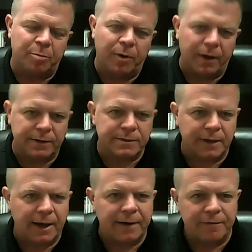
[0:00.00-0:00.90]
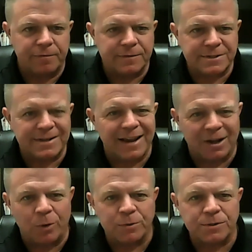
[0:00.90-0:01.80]
puck to kind of stay
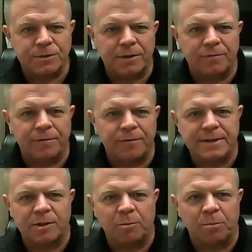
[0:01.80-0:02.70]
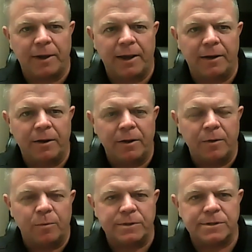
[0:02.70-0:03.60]
closer to the face of the blade,
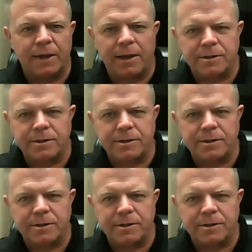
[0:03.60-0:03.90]
which aids